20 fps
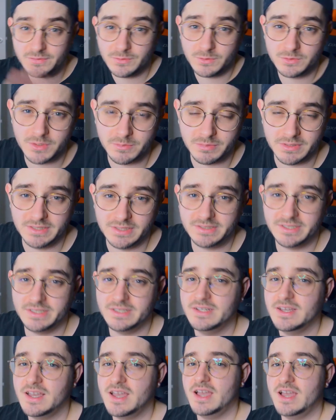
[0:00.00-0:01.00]

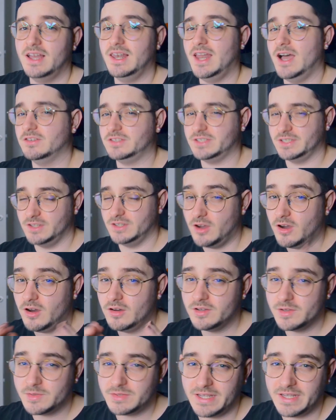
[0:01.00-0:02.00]
vulnerability allows an
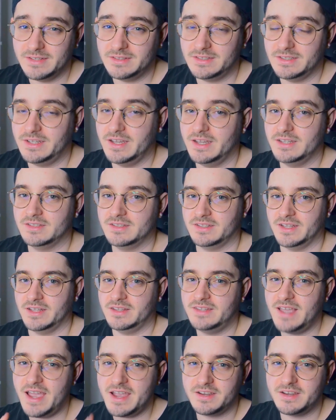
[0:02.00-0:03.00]
unauthenticated
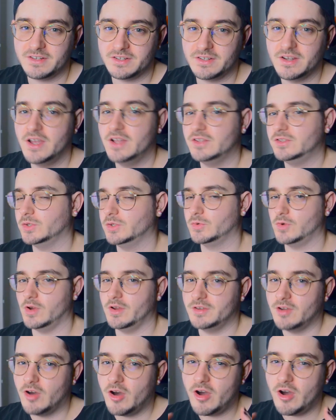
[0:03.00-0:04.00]
attacker to
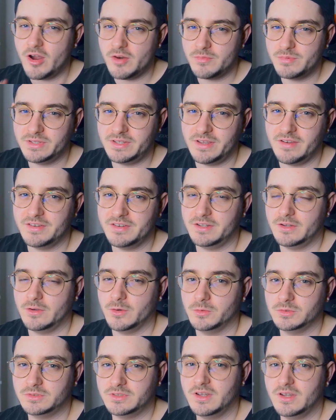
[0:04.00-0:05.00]
run arbitrary
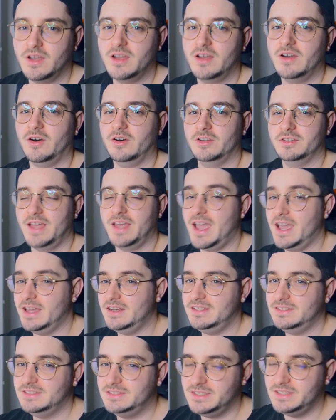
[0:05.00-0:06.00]
code on
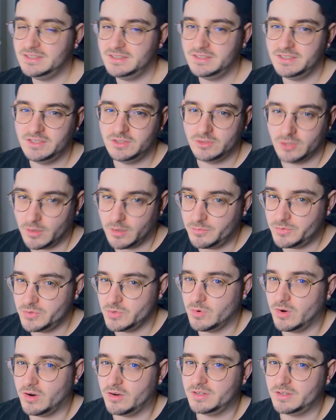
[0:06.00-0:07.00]
any
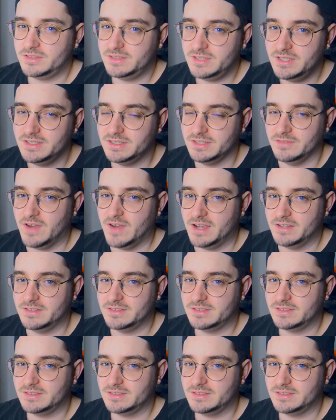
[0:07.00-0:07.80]
DD-WRT device.